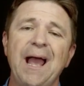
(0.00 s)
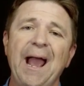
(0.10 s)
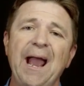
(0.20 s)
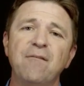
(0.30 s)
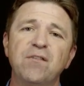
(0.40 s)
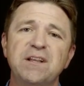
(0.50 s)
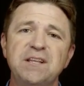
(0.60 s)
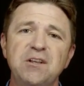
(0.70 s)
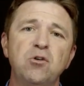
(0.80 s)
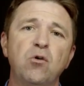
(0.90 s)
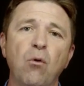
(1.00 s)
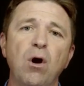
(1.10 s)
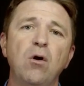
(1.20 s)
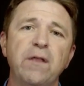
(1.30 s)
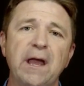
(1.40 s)
and for the continued
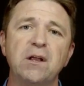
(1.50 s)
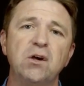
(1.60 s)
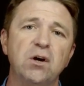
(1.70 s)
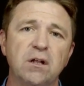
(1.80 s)
growth and good